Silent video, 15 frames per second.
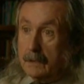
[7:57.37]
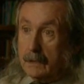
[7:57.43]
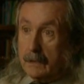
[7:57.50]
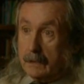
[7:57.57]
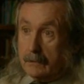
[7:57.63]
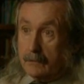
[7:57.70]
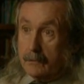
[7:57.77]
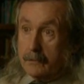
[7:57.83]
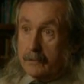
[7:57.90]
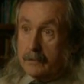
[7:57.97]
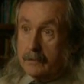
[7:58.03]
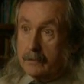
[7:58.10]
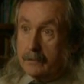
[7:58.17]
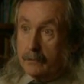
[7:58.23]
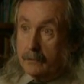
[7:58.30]
In order
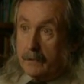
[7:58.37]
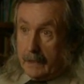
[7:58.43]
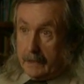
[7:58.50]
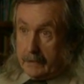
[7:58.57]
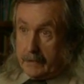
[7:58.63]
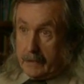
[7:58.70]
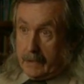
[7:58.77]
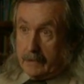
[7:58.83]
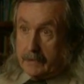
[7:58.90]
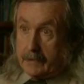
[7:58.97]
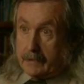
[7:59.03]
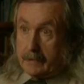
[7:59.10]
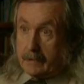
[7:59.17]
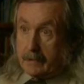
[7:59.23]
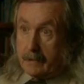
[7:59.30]
to do that
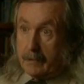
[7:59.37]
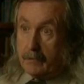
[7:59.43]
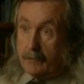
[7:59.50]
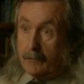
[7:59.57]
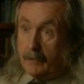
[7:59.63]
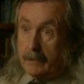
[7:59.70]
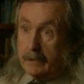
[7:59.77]
test, we